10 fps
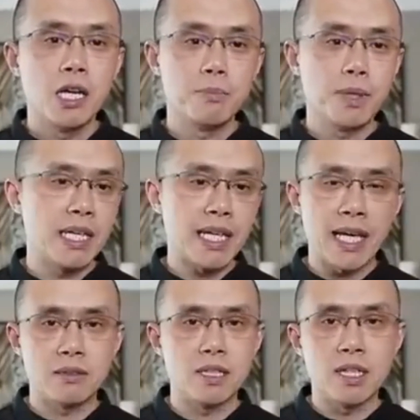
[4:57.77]
But
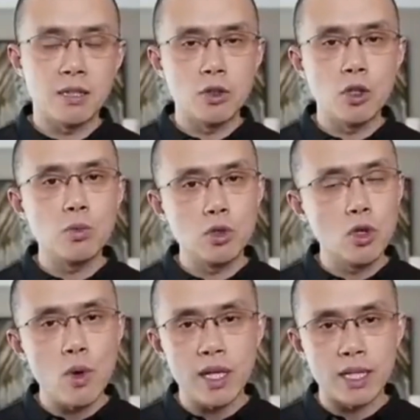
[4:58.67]
again, no
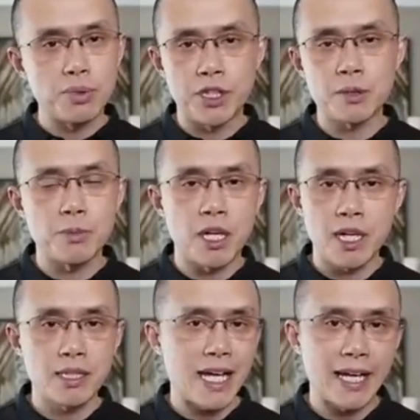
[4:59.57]
one can predict
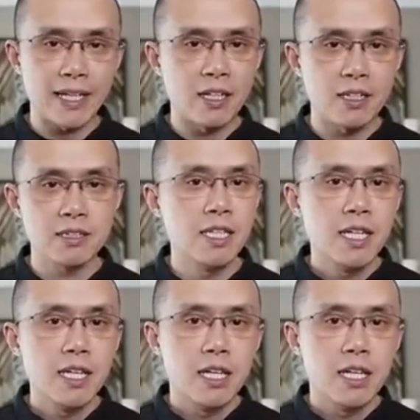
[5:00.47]
markets. I can't.